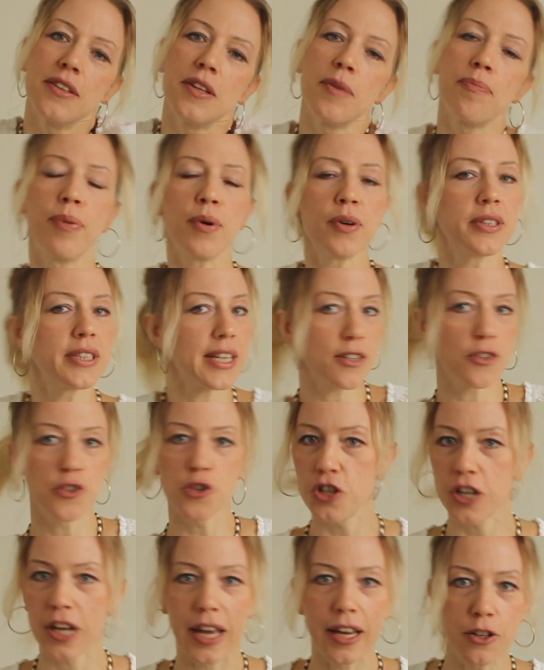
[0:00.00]
The book doesn't
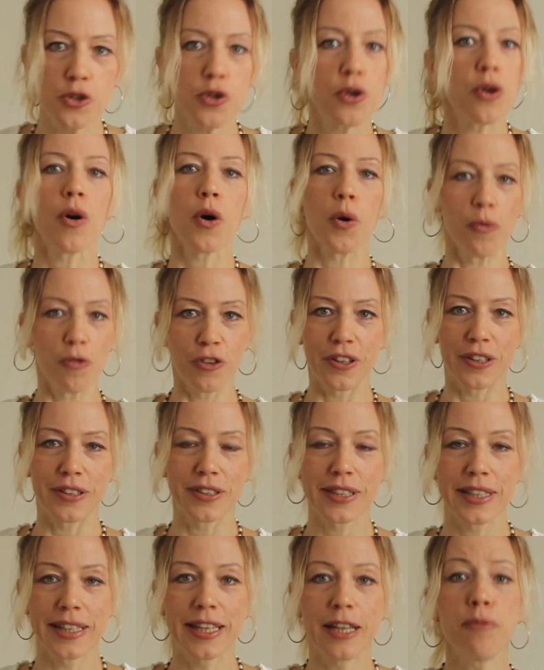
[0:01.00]
change,
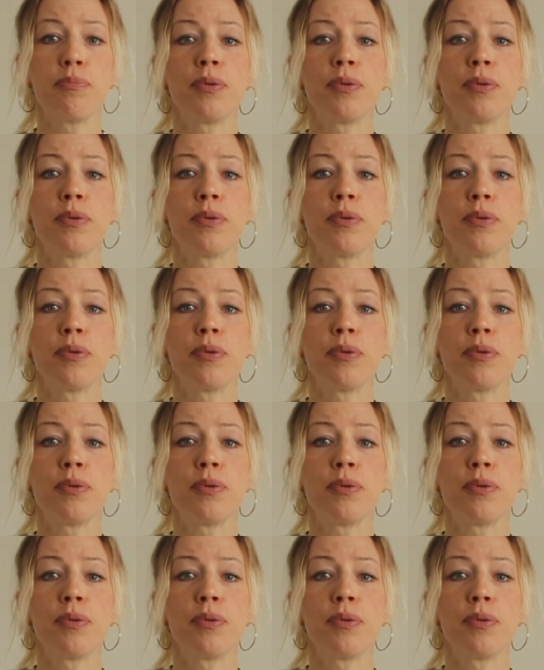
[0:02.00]
obviously,